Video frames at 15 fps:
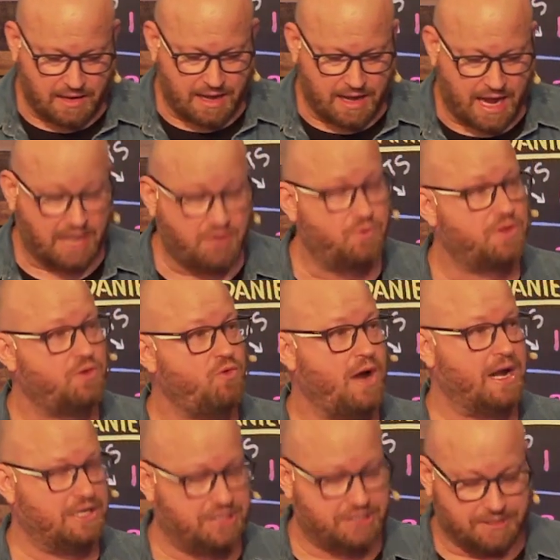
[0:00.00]
act with
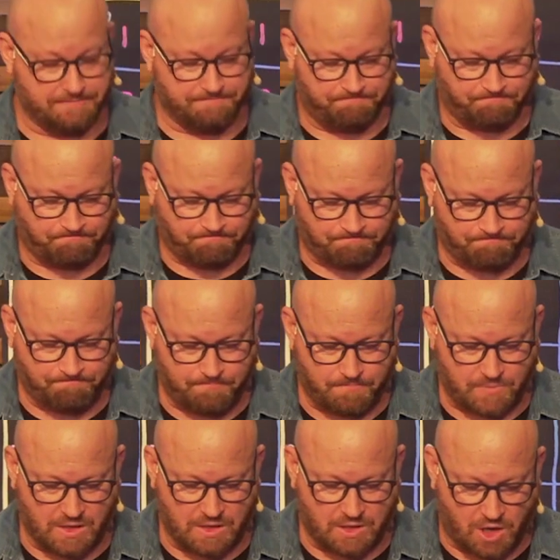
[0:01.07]
grace,
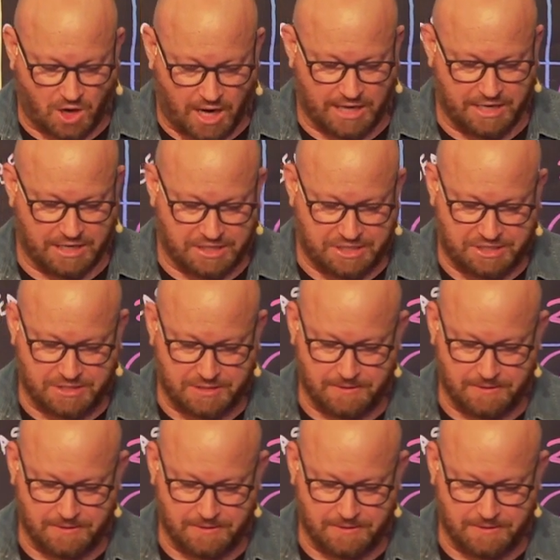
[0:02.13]
kindness,